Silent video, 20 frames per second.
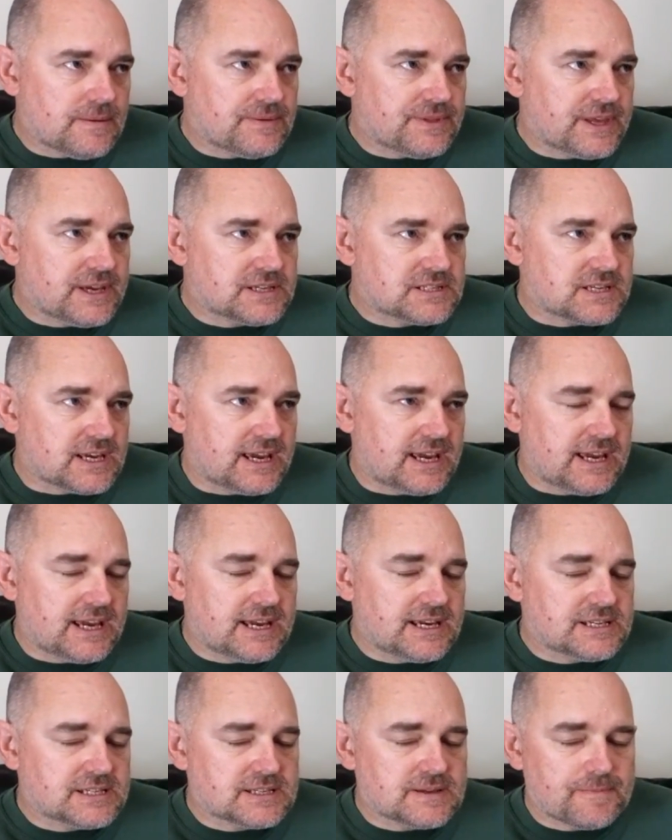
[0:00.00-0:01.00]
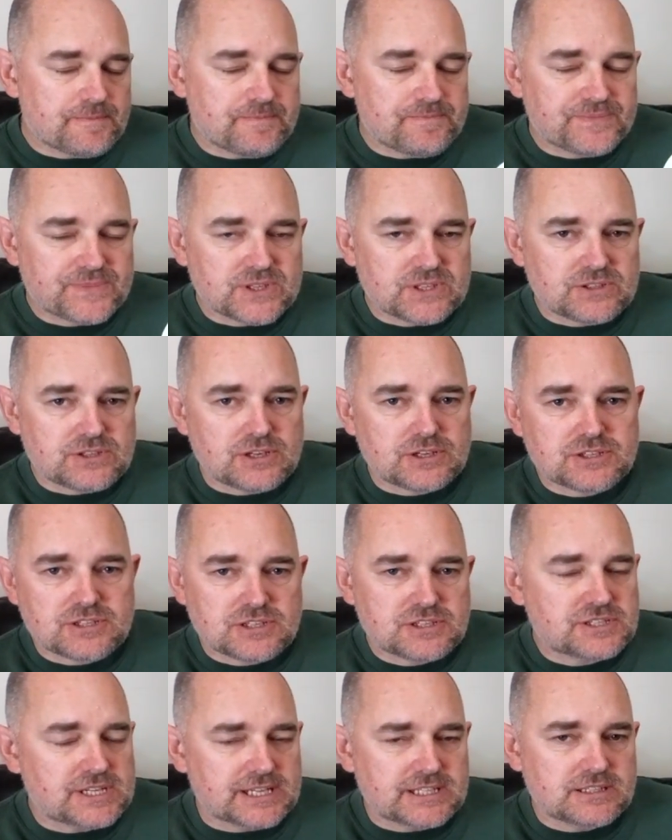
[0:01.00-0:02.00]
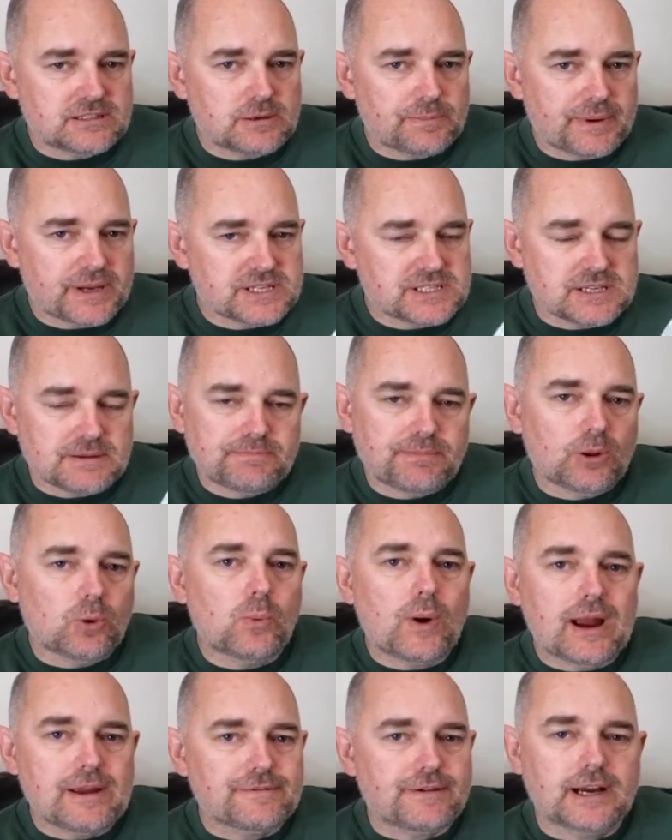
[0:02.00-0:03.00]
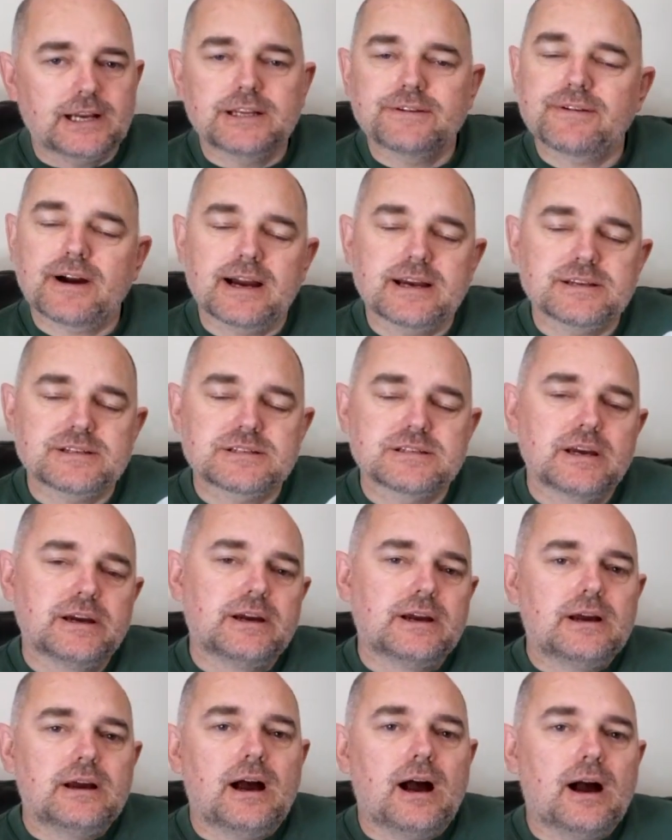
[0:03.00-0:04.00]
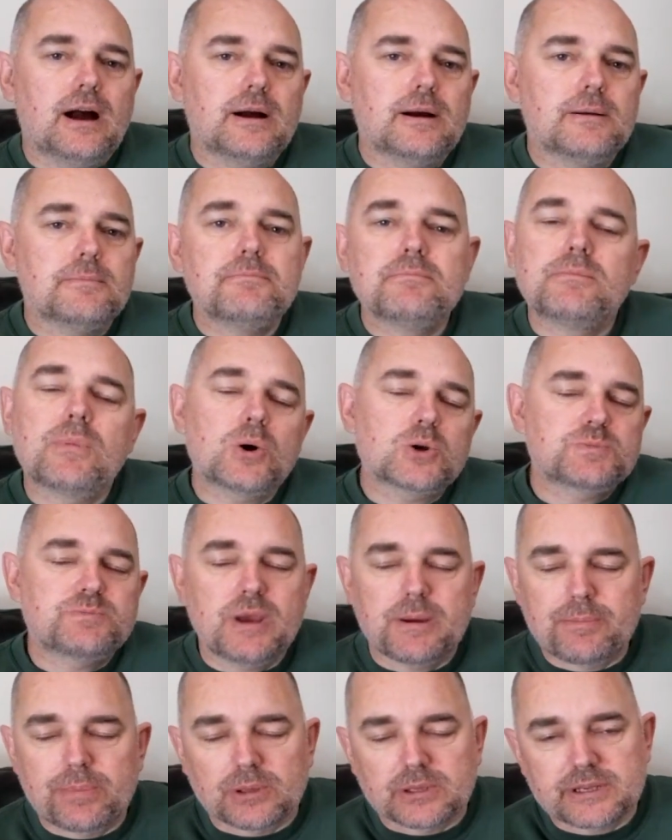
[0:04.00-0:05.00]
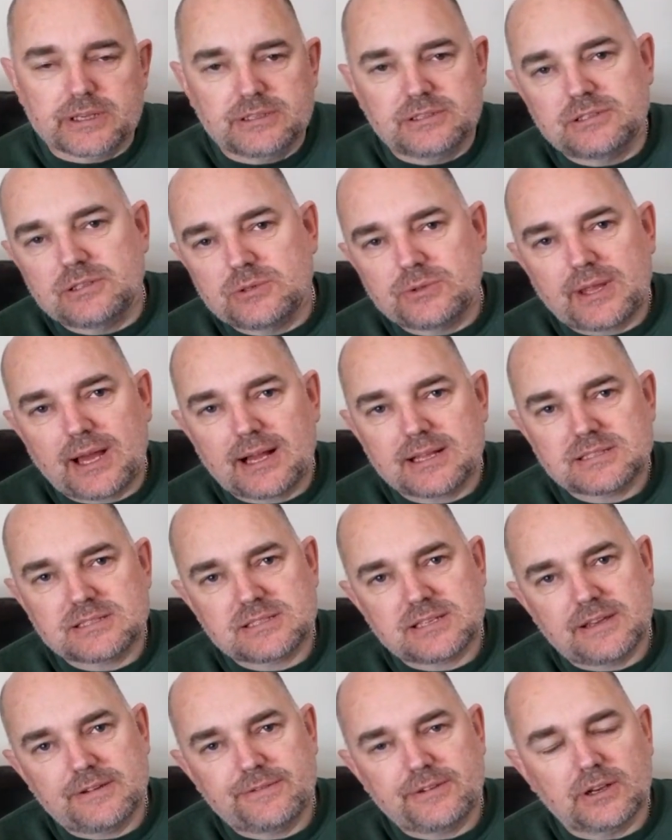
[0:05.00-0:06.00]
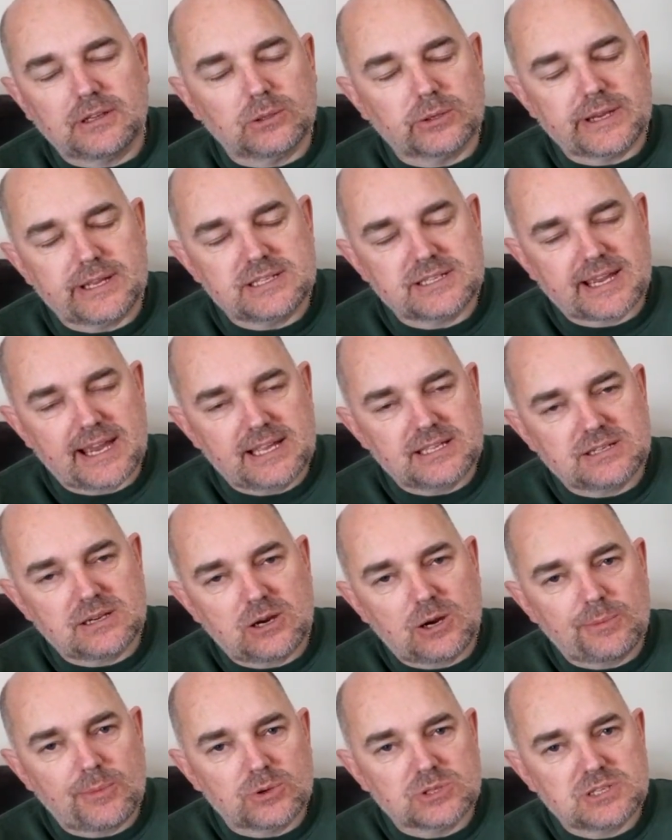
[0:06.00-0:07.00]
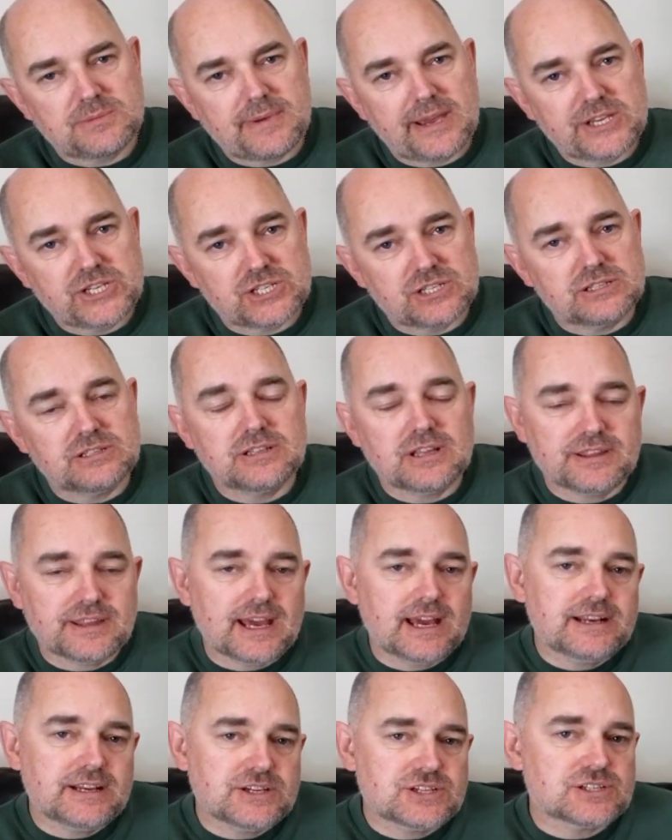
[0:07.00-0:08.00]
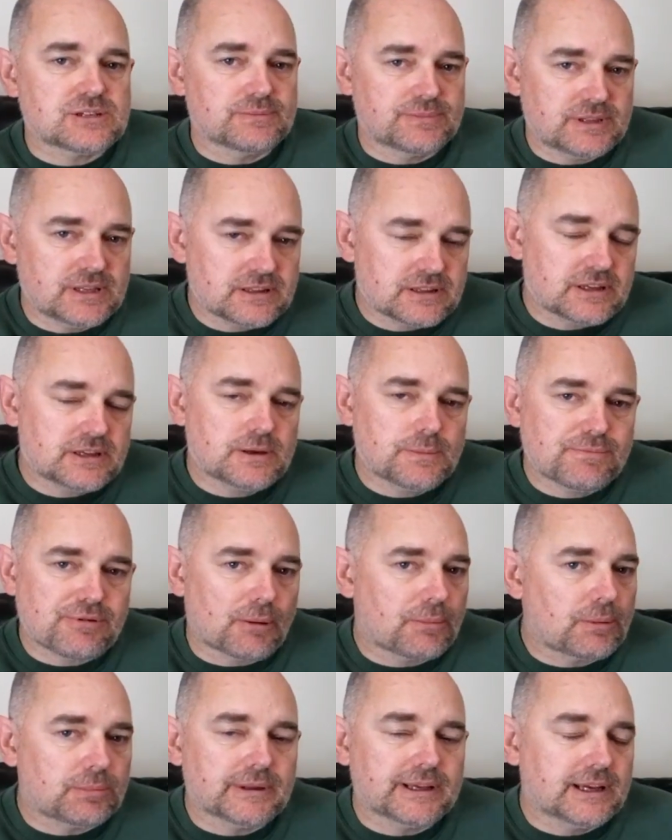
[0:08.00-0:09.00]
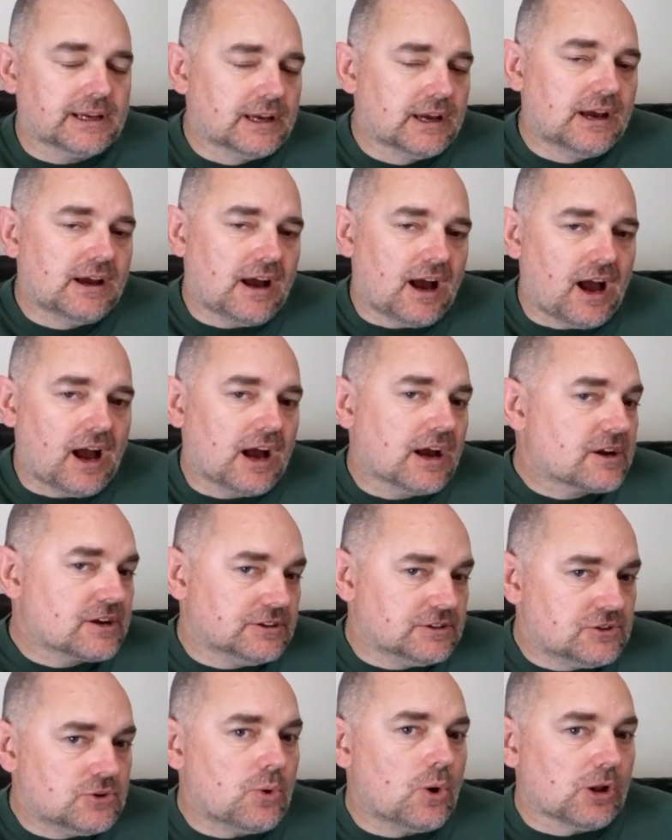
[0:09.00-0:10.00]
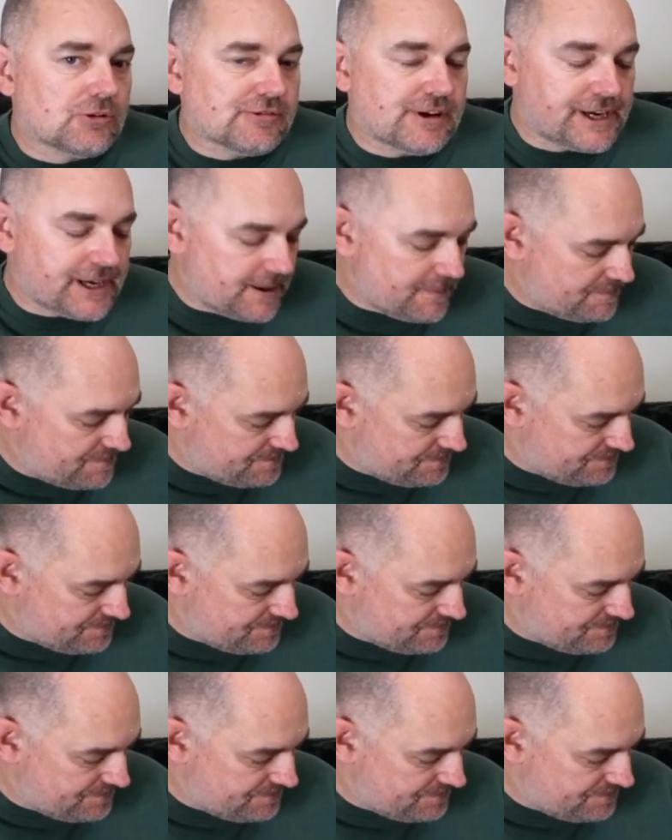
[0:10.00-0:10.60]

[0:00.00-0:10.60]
this is just setting up a simple Wi-Fi device. Um, most people can do that. If you're looking to get into home automation, then it's something that you probably uh, can do already.